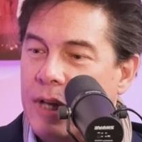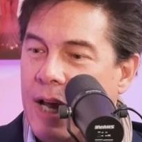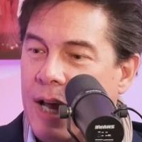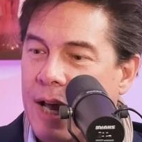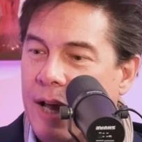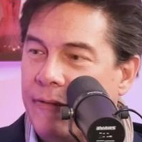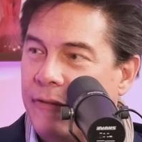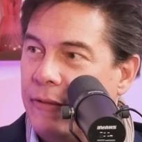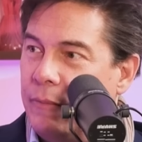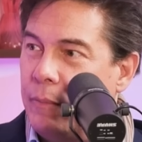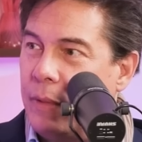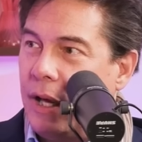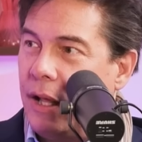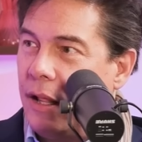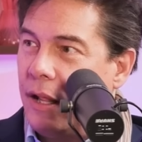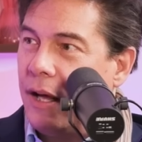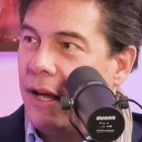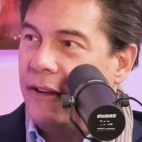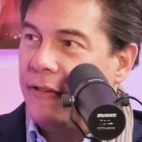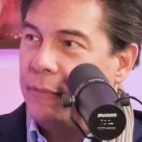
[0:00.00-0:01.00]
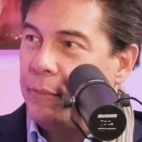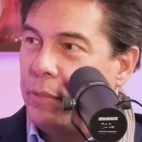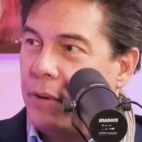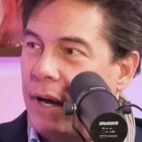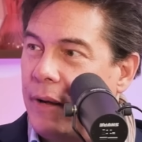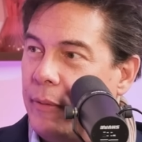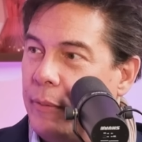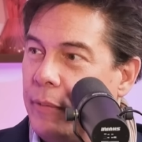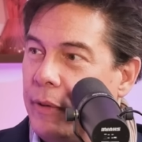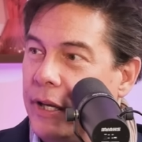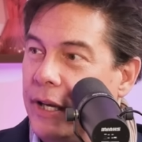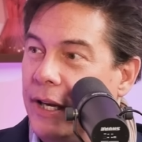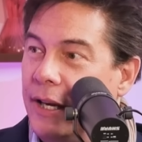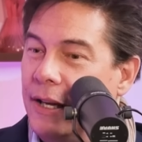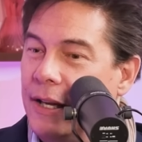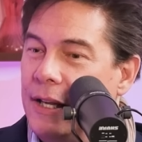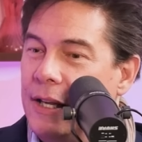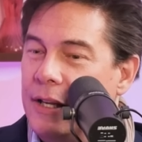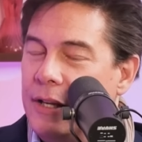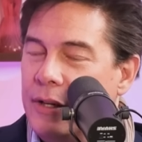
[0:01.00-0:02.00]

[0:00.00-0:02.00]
half of my life probably